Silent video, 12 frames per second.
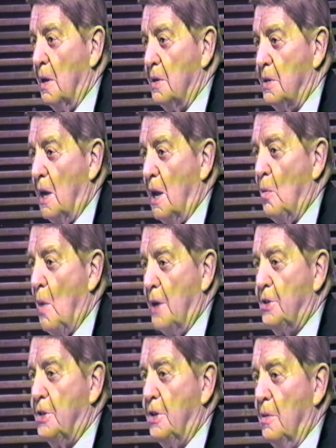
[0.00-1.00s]
I said, I
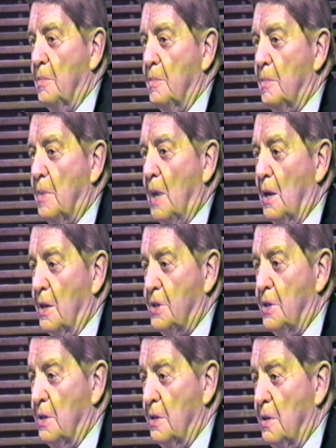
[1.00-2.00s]
watched him, I
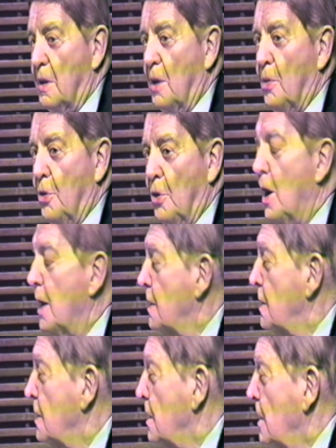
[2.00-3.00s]
listened, I
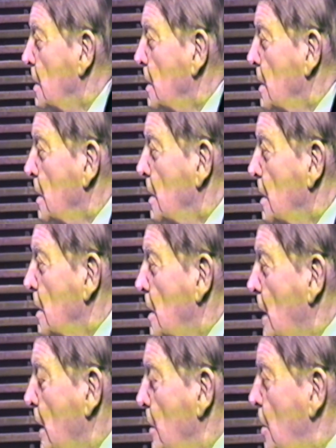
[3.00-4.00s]
thought,
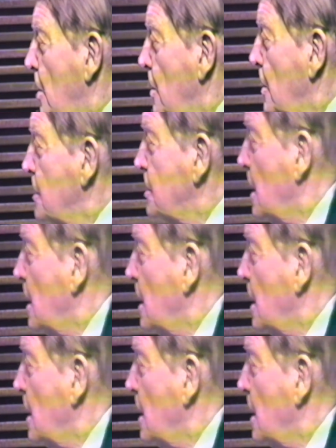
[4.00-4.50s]
and I know there's